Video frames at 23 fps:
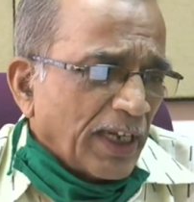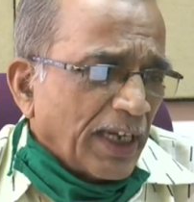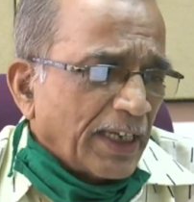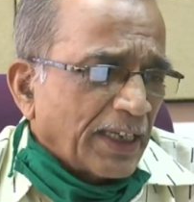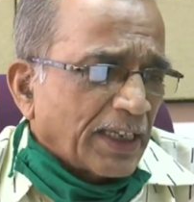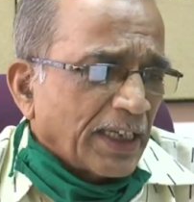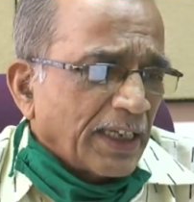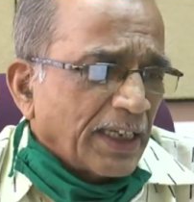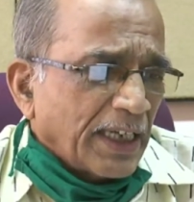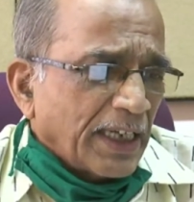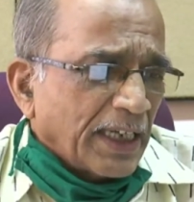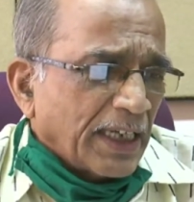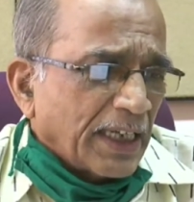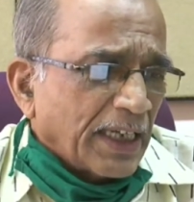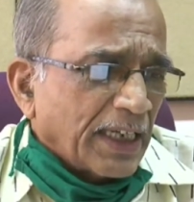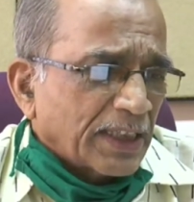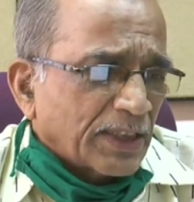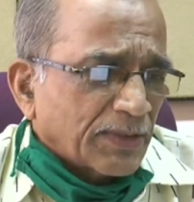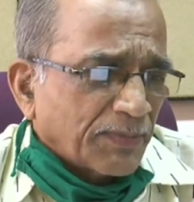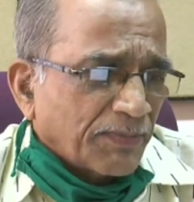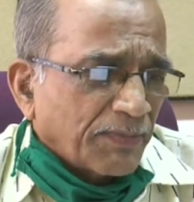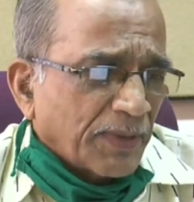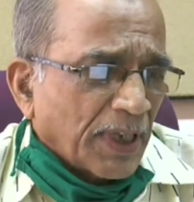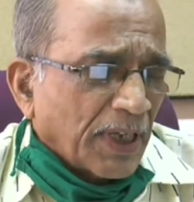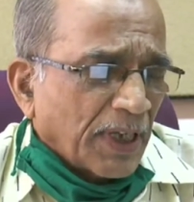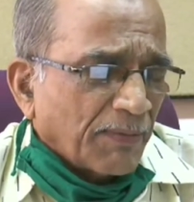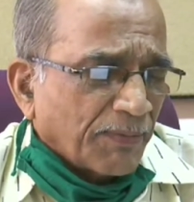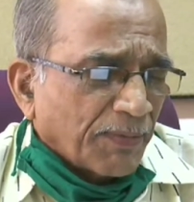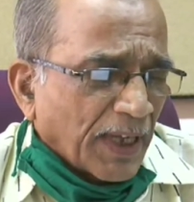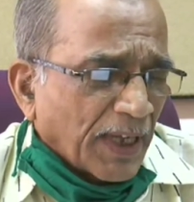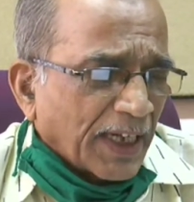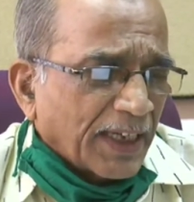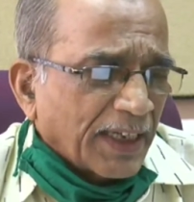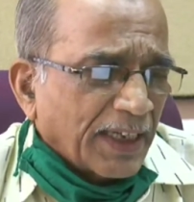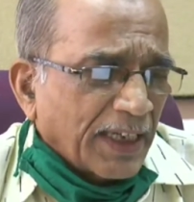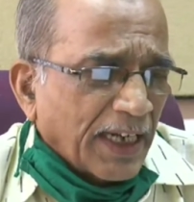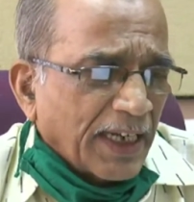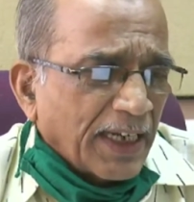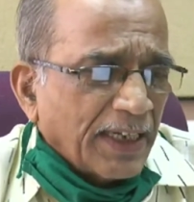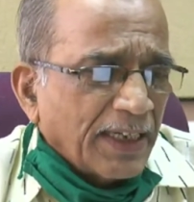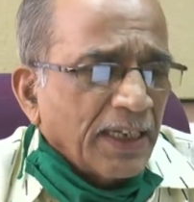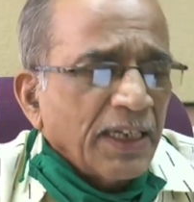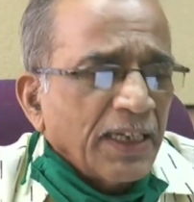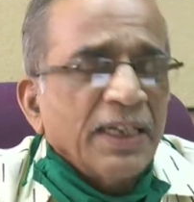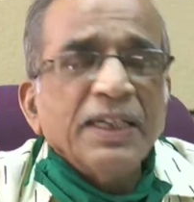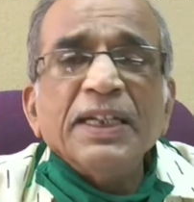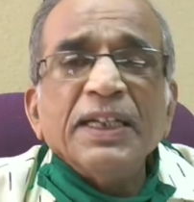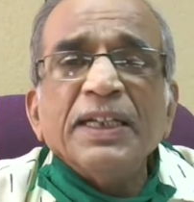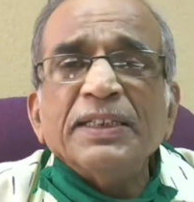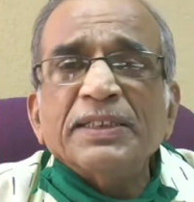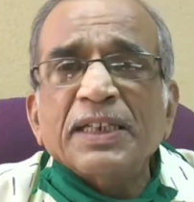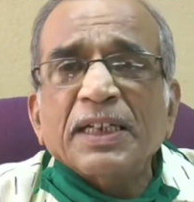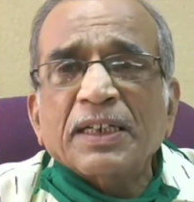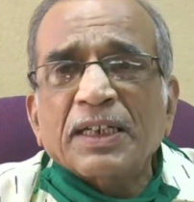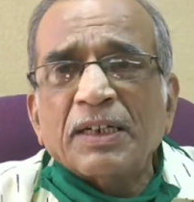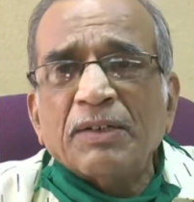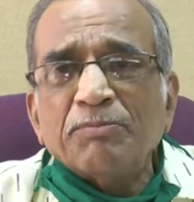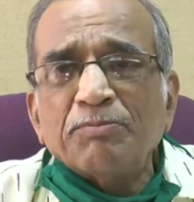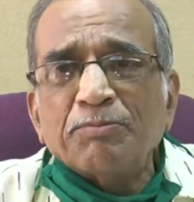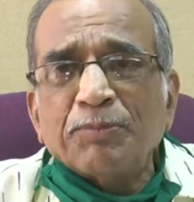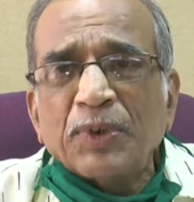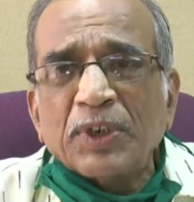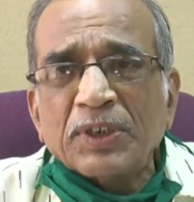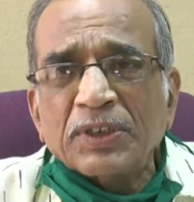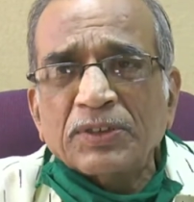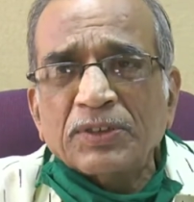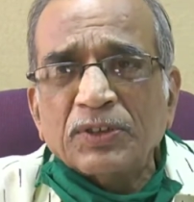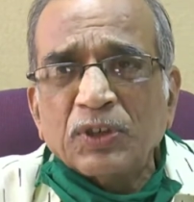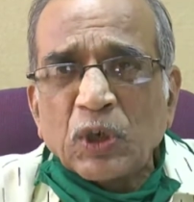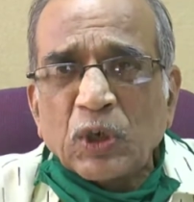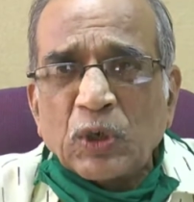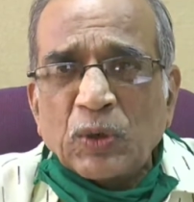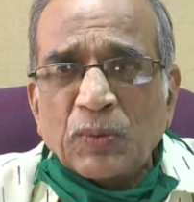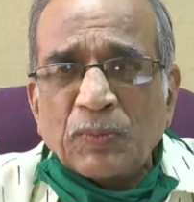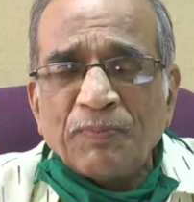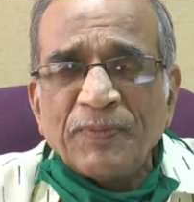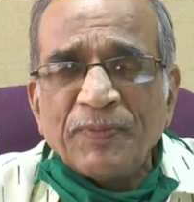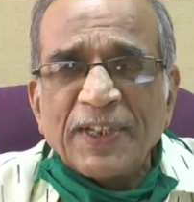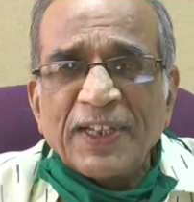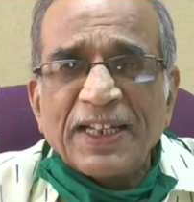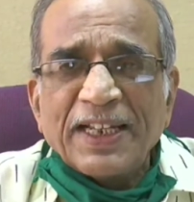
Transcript: 80 degrees Fahrenheit is a comfort zone,